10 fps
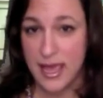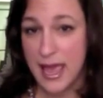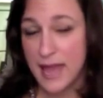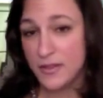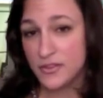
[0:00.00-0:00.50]

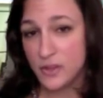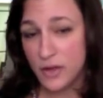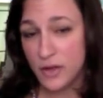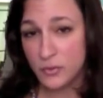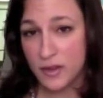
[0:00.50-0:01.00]
And the
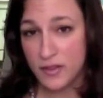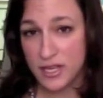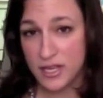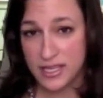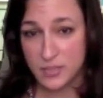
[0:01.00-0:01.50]
software
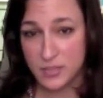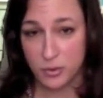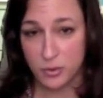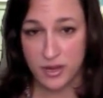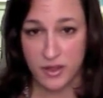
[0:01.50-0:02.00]
that you need to
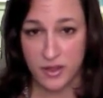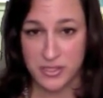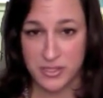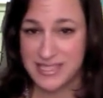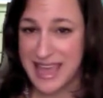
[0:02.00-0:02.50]
print
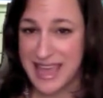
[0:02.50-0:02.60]
those is